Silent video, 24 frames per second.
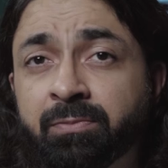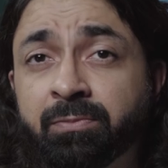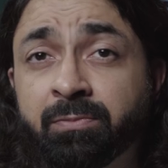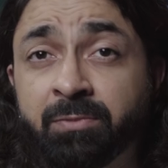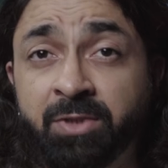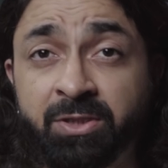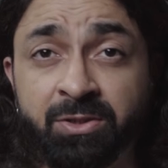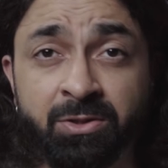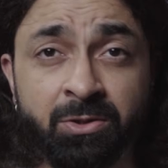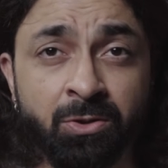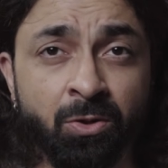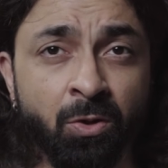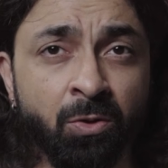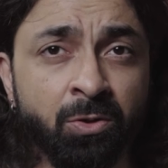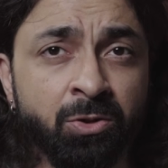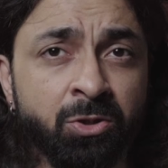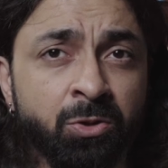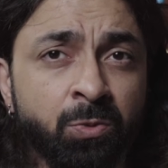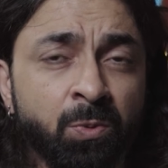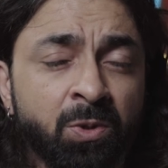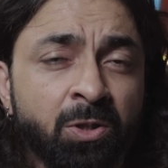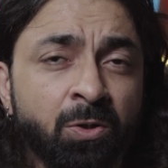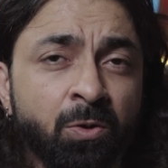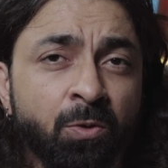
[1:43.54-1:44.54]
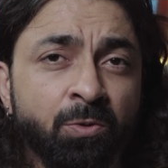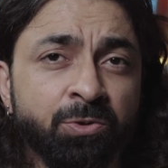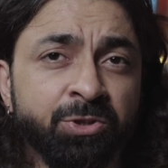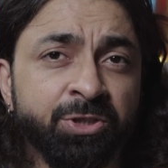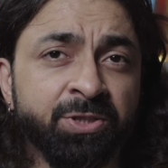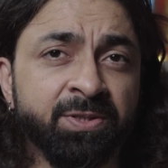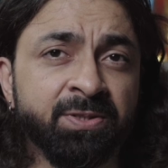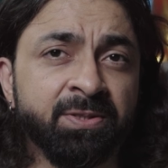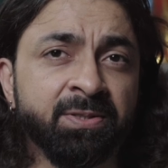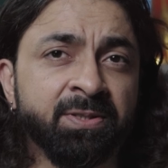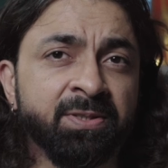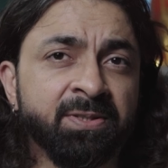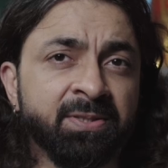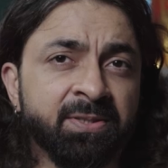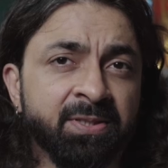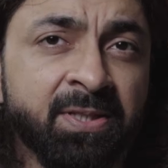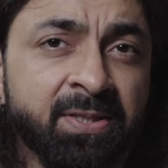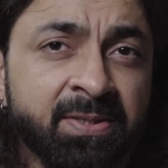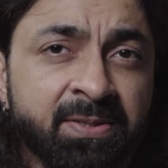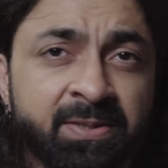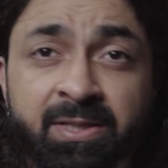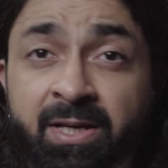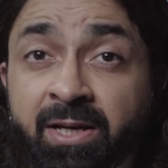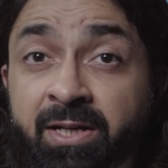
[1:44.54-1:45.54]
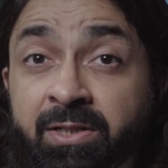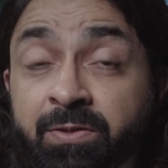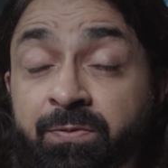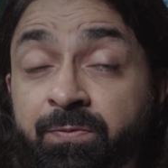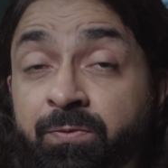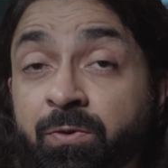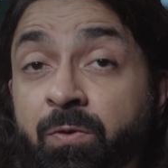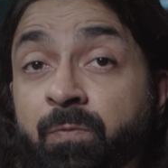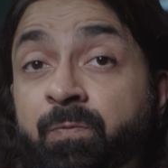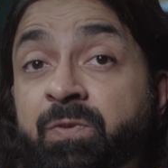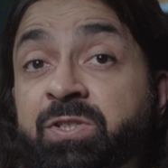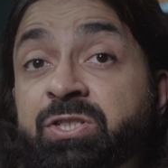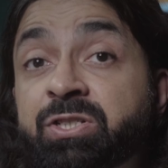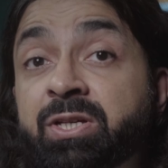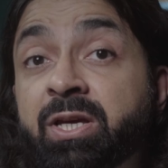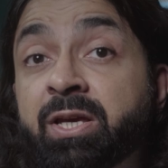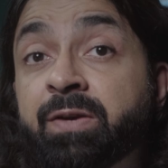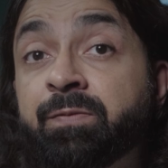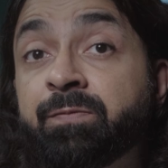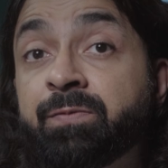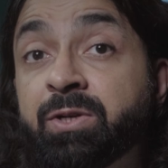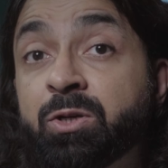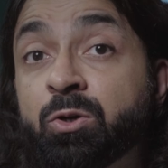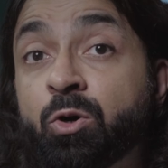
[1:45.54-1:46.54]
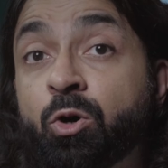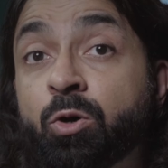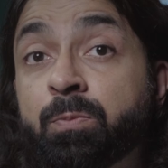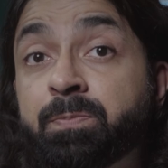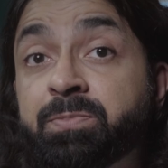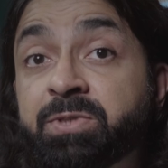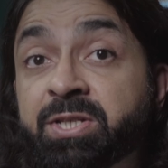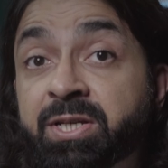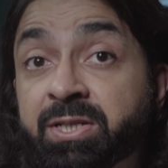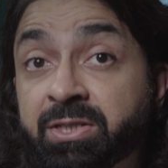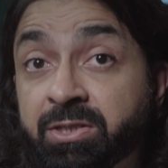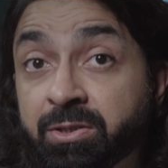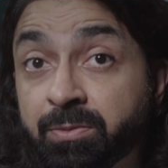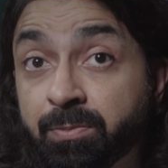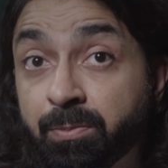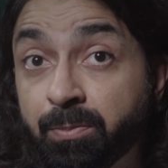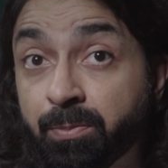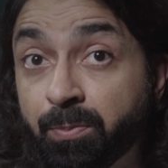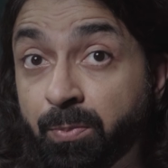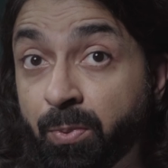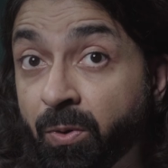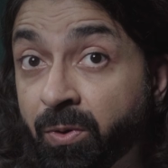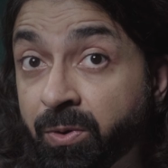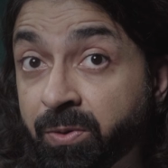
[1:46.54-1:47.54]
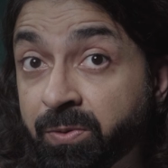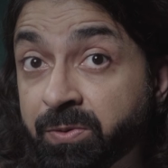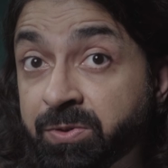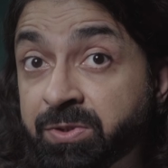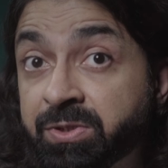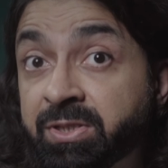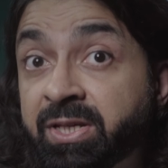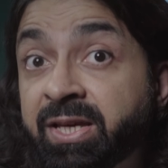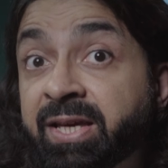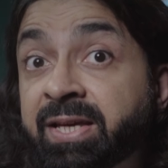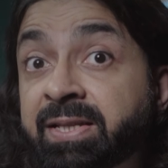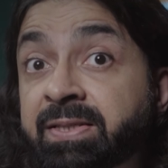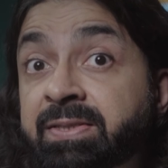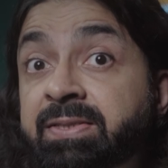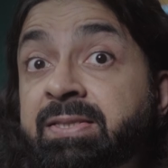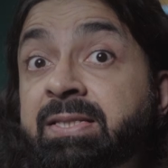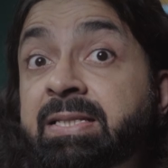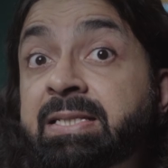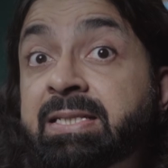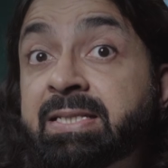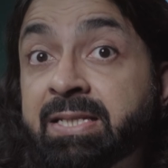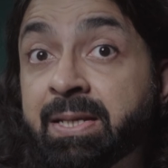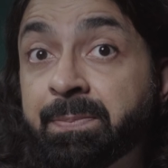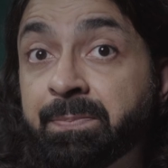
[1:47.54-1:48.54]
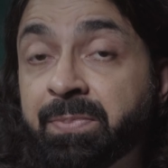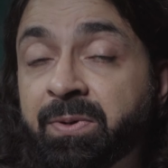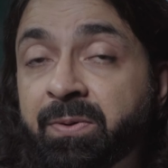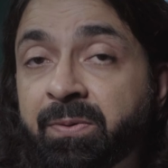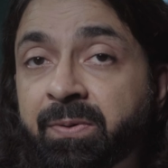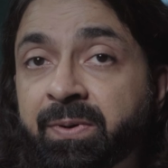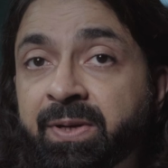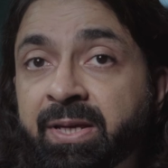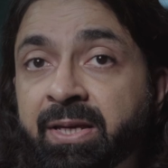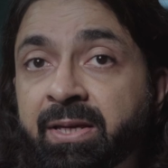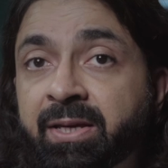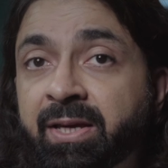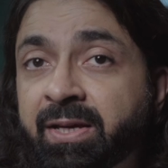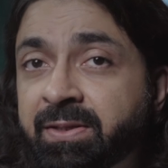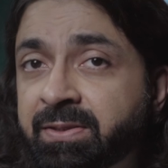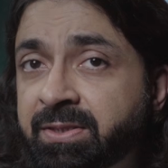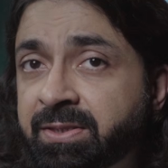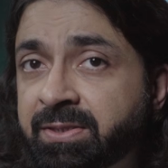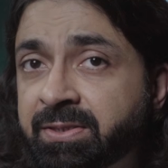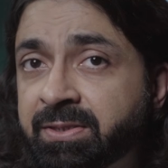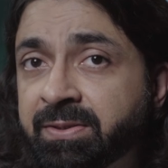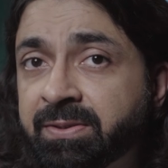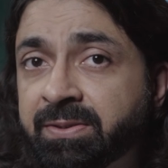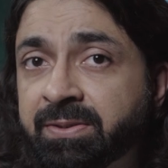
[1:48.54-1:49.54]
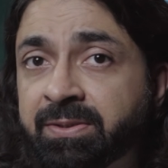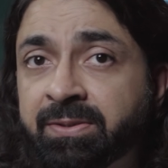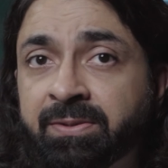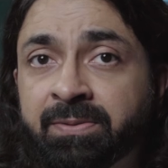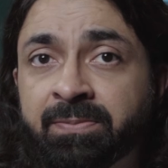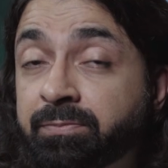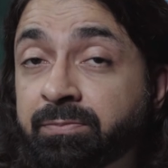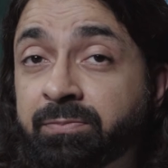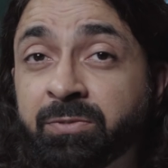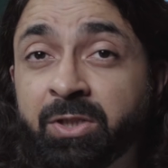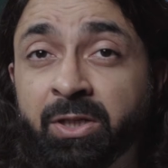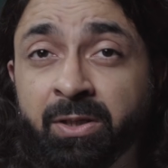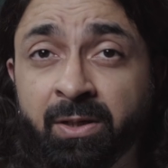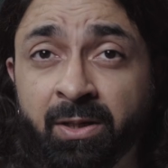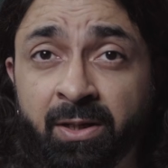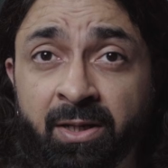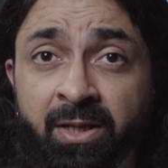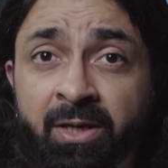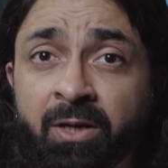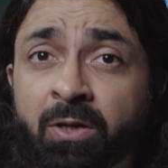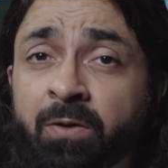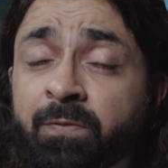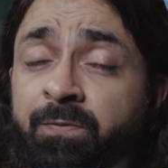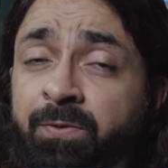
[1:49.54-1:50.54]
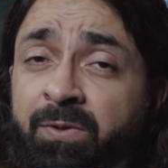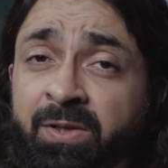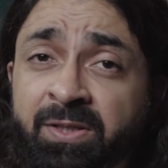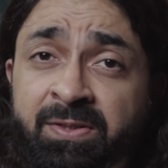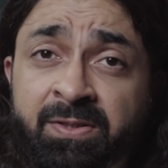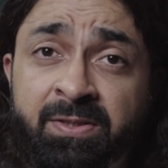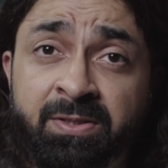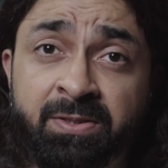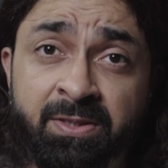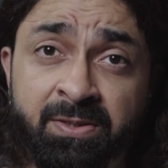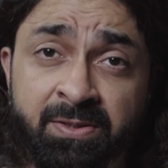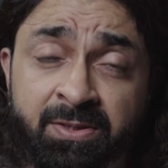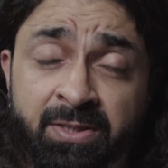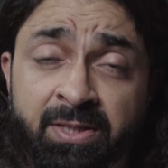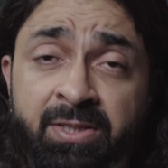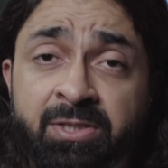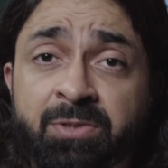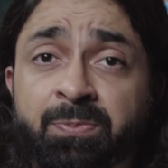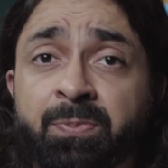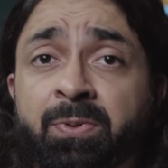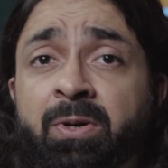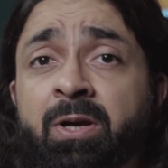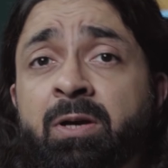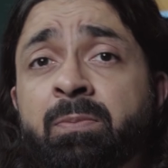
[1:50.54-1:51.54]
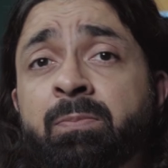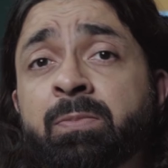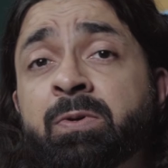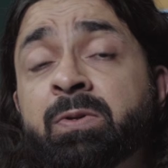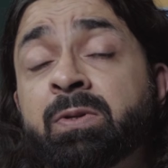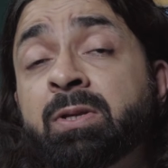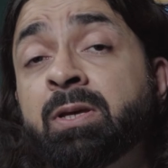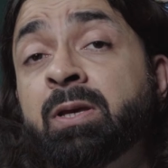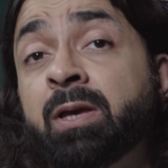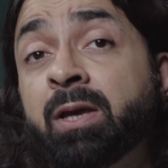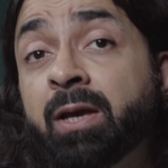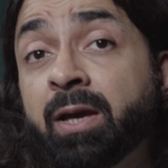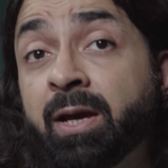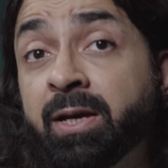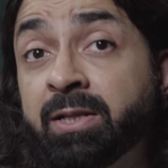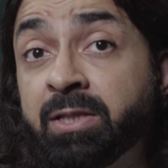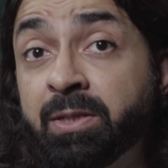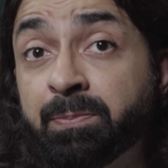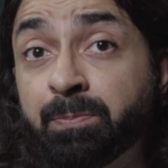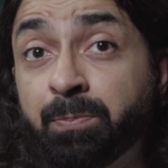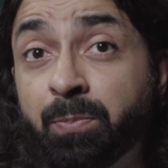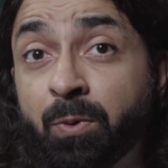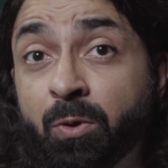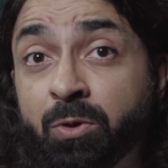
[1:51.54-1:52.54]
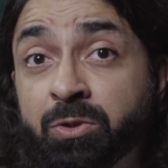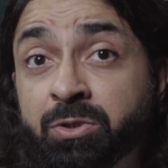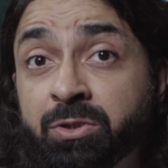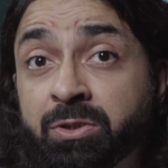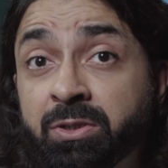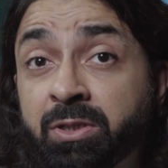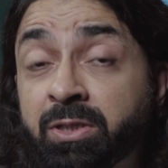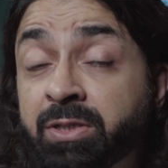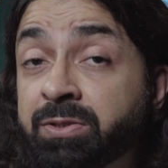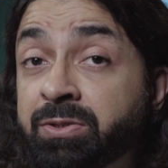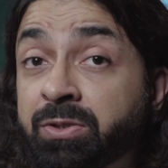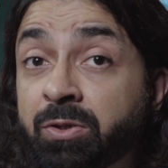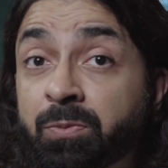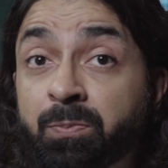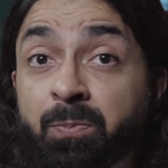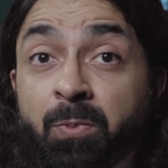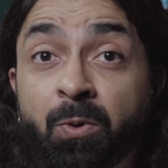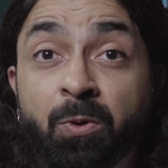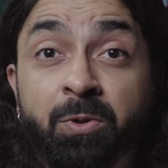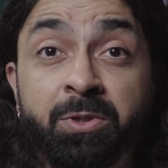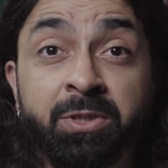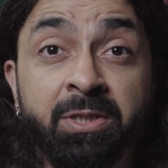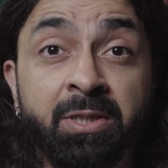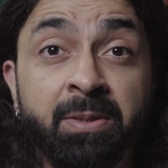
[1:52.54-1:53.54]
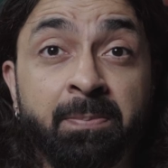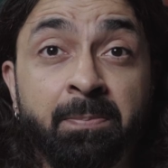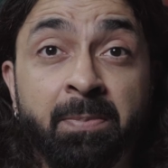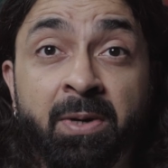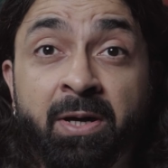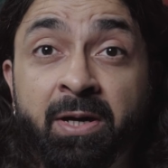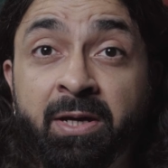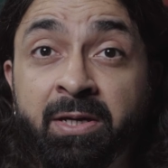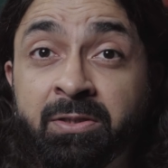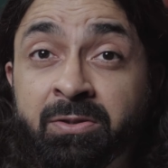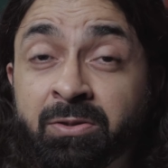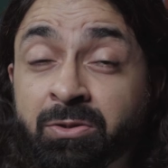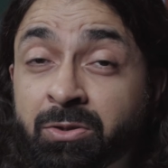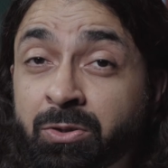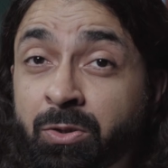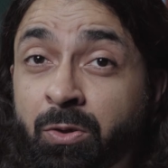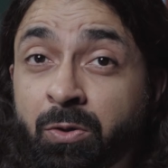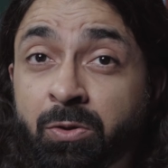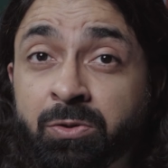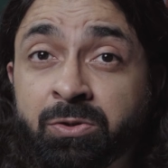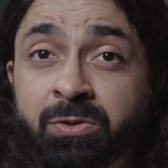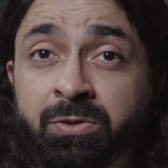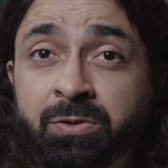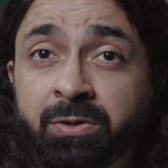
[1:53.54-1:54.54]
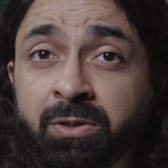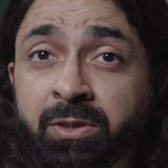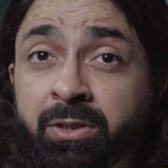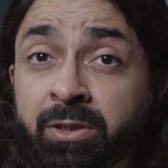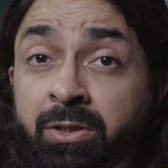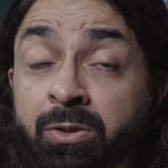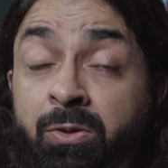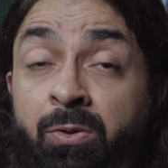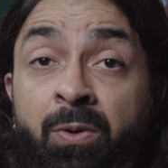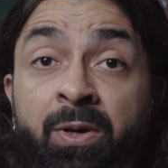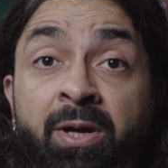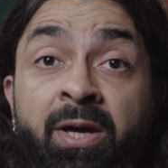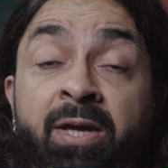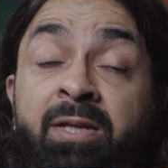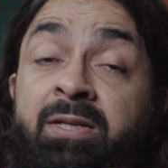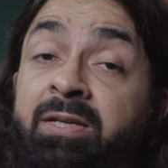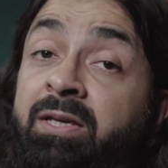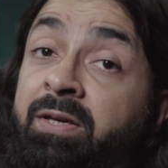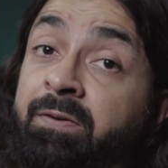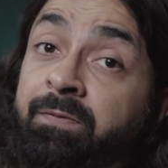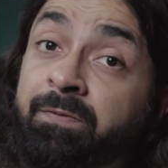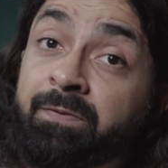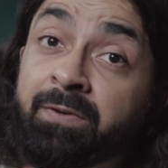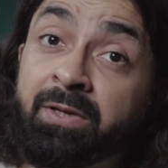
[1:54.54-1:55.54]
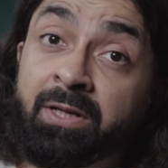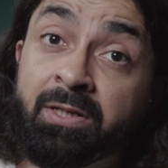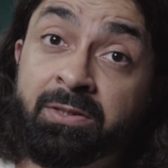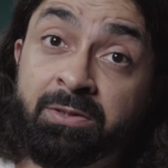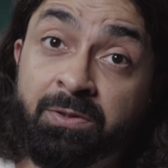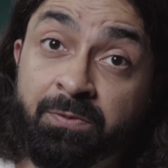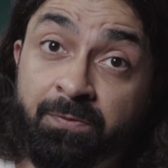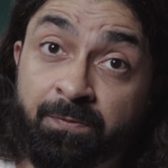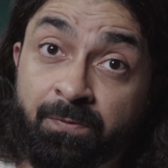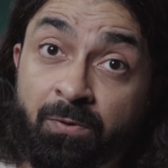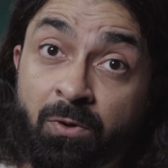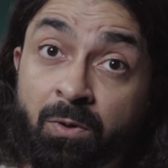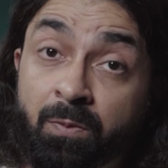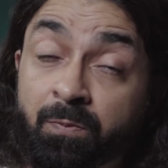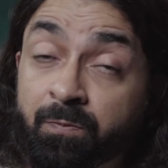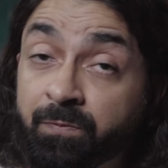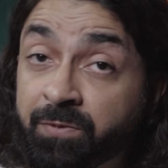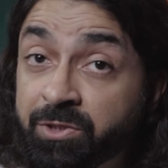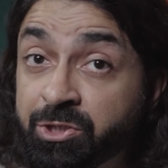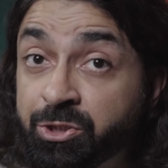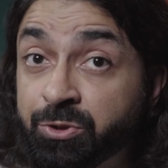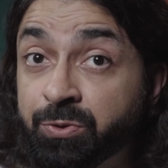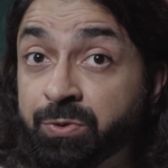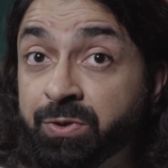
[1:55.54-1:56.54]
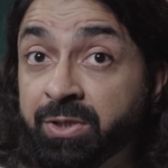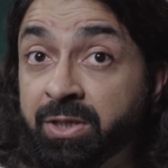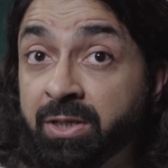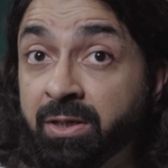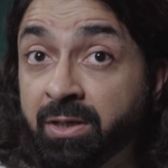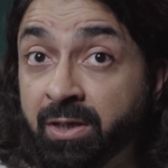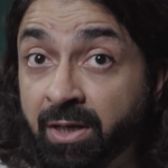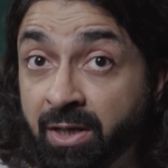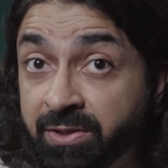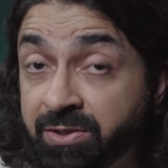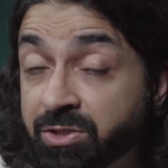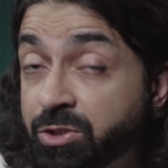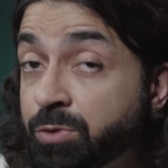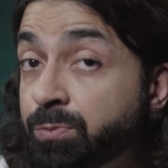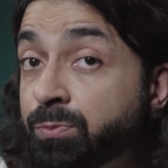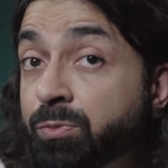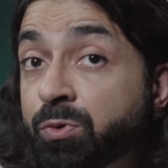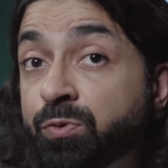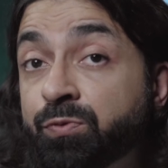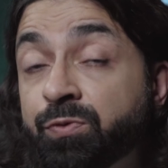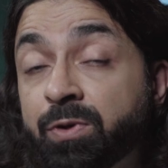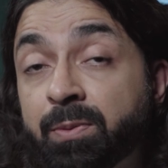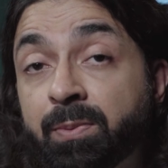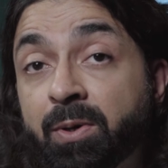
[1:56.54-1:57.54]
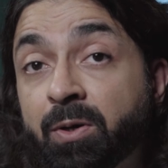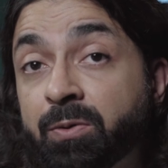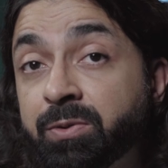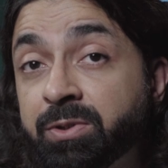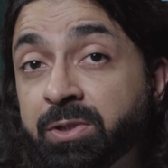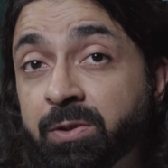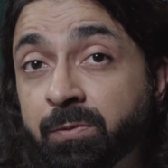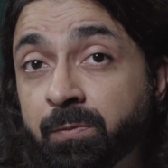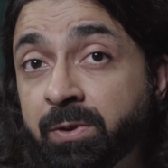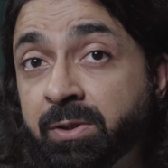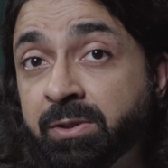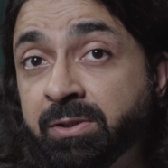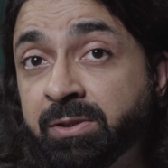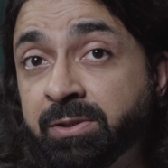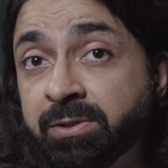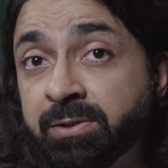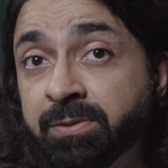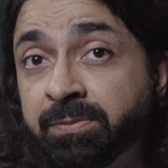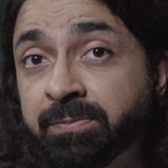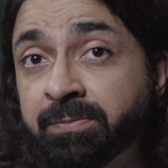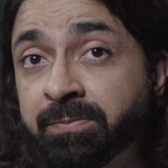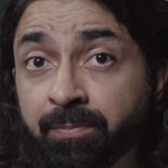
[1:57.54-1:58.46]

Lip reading: This non-dual consciousness is that from which every object borrows its temporary existence. The clay of your existence is Brahman, and the pot is your body, mind, thoughts, ego, and every other form which you take as you move about the world.